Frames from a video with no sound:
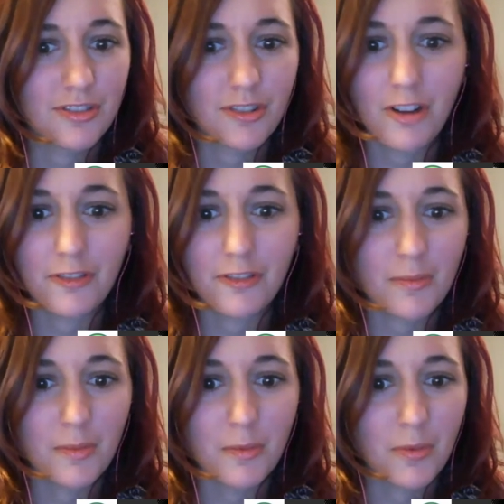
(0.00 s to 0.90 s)
start
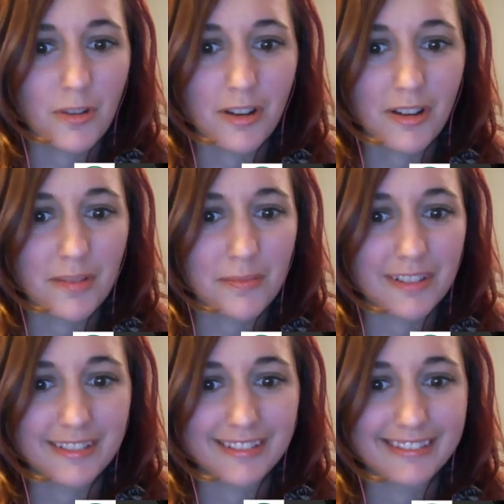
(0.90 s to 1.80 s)
from the mobile up
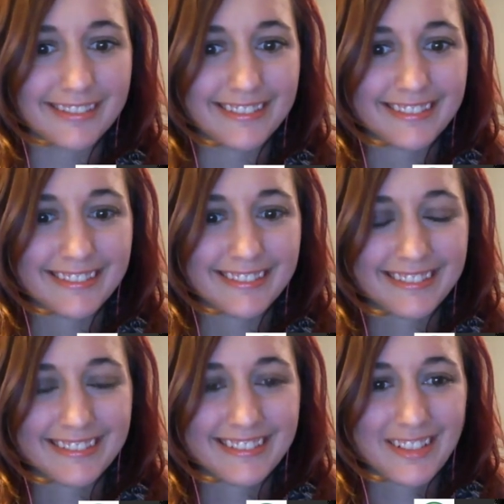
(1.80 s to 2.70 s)
and
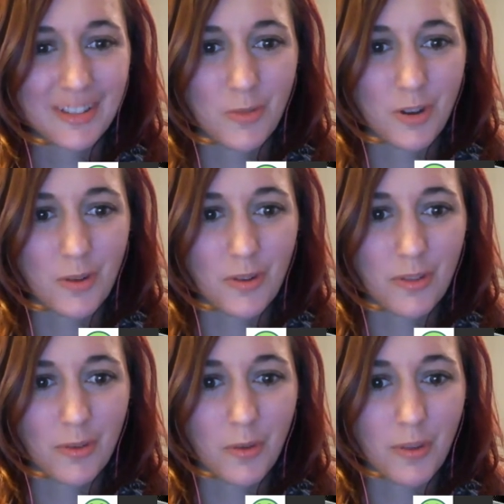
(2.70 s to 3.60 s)
work
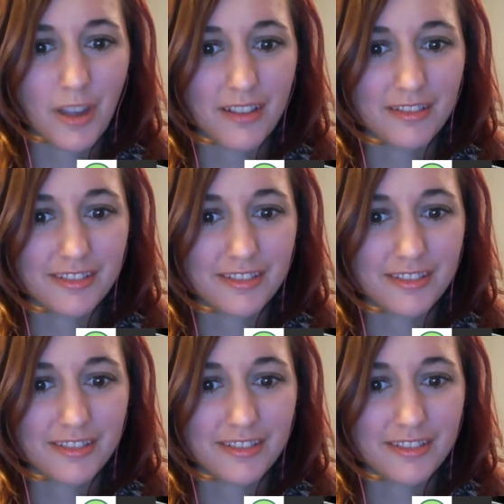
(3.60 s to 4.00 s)
with what we have.